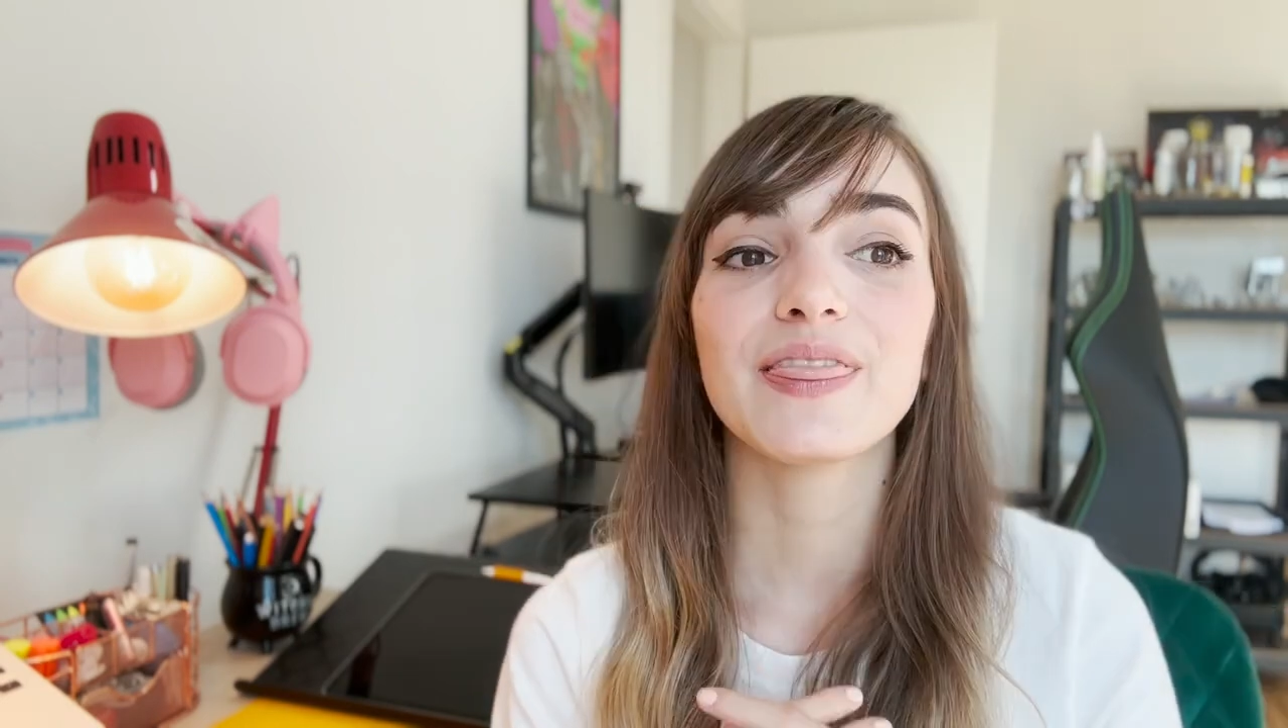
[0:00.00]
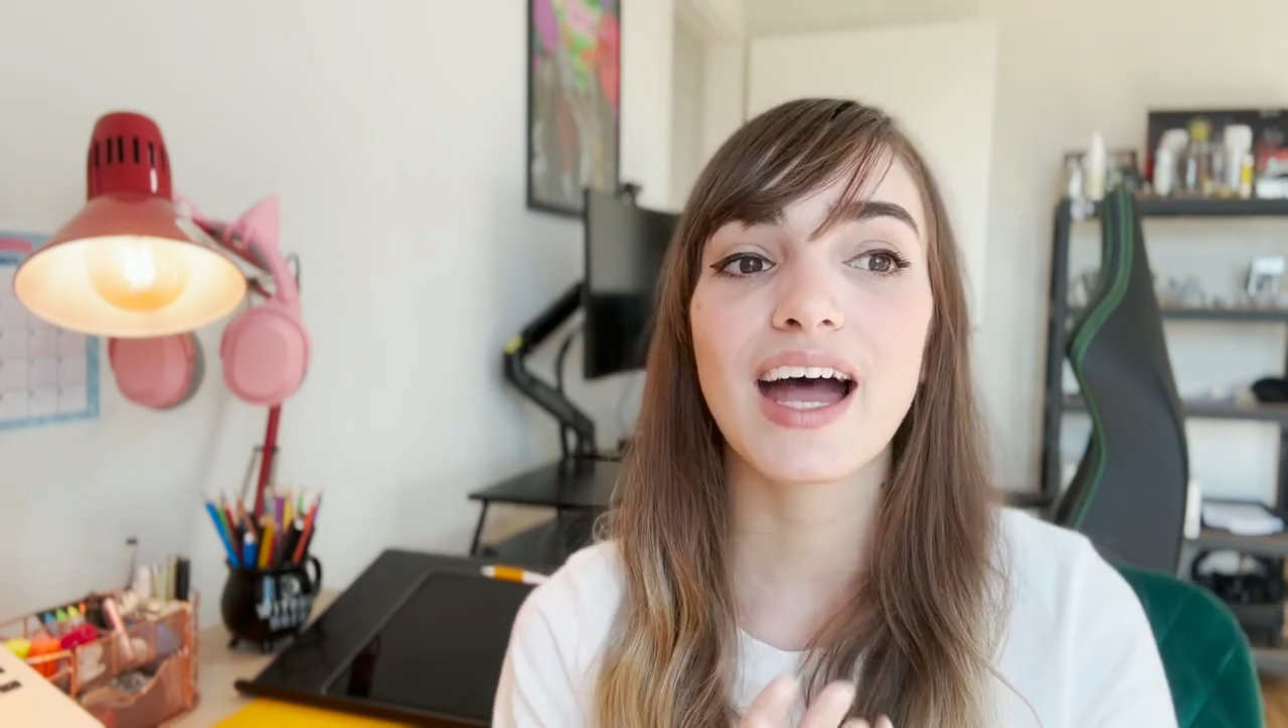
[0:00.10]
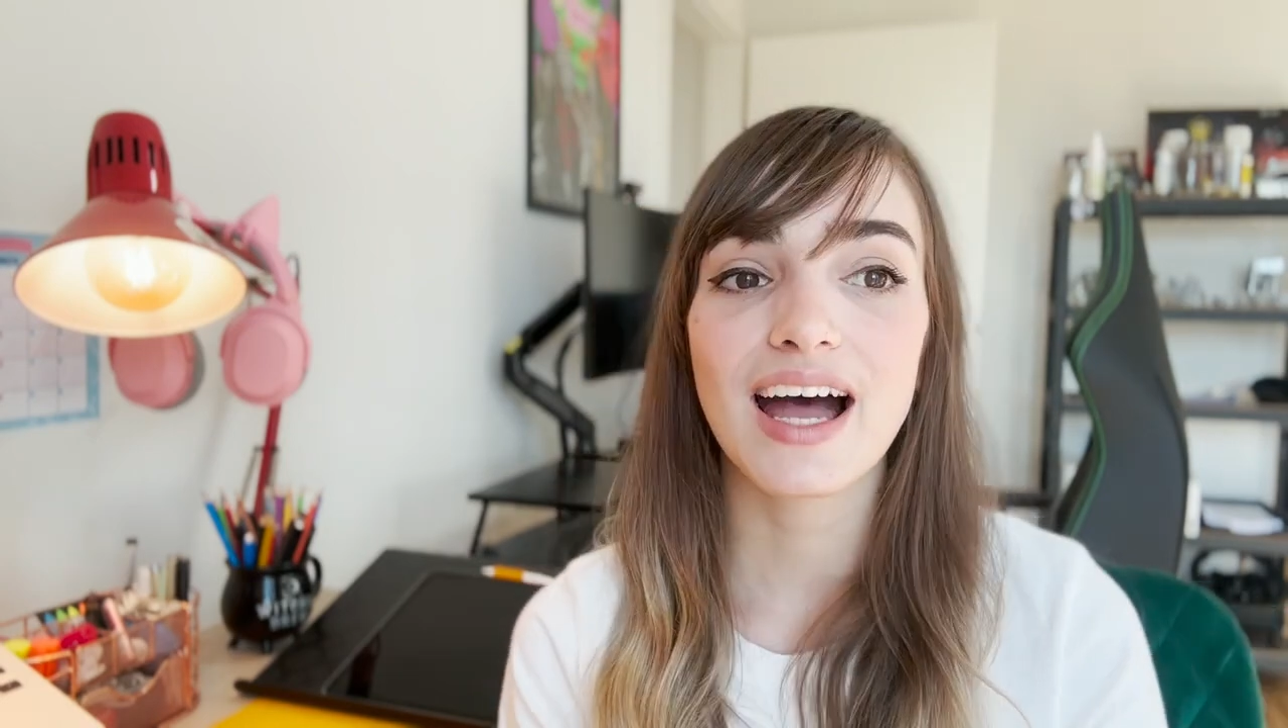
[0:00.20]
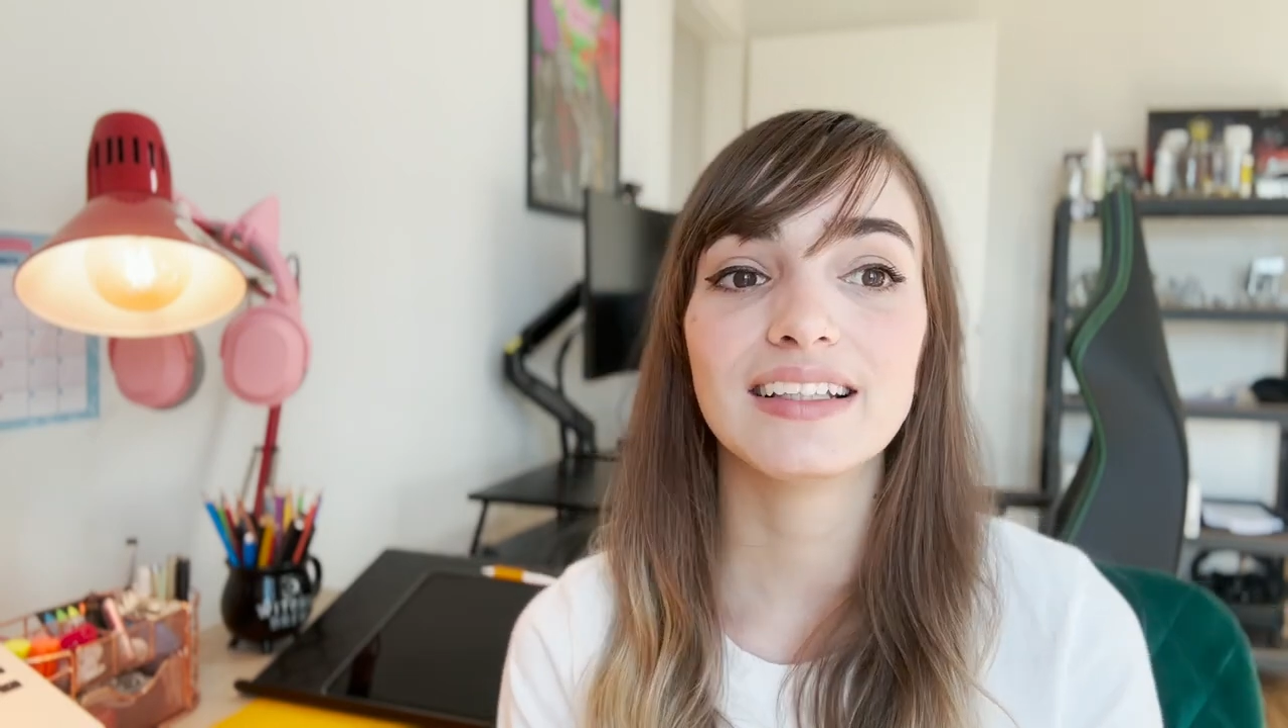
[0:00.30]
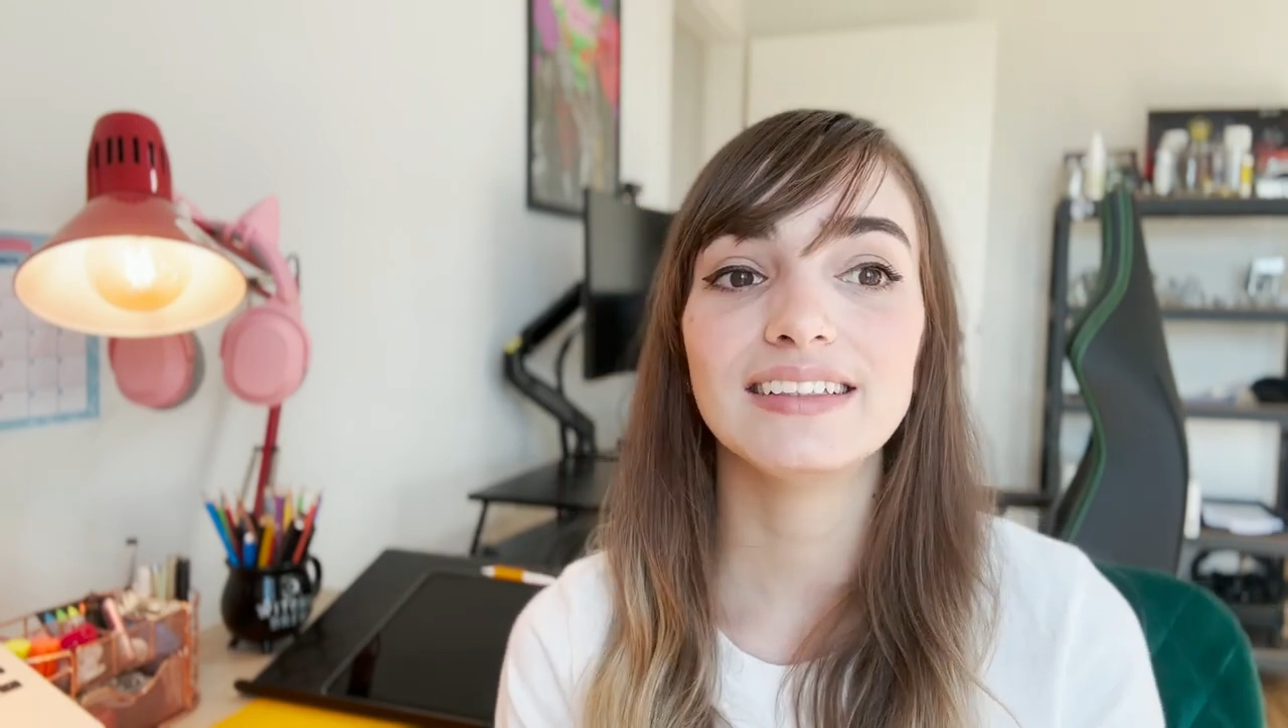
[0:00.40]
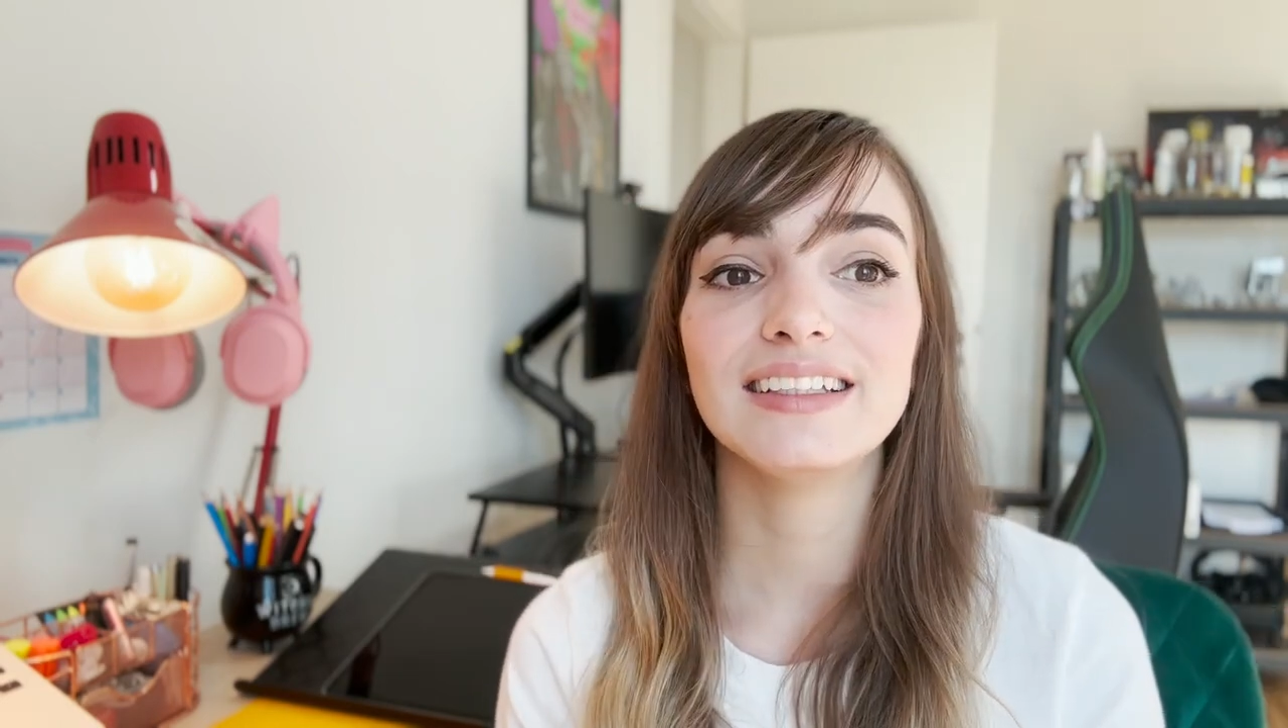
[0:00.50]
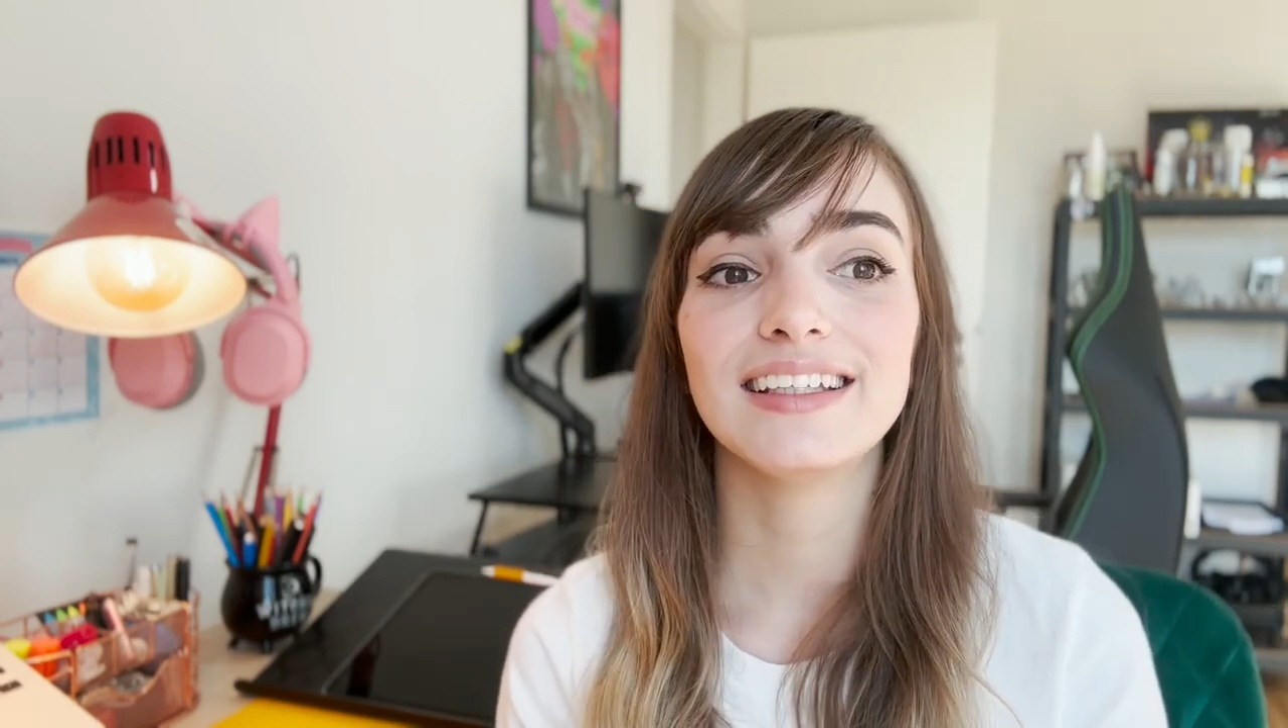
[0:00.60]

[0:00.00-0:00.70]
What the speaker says: that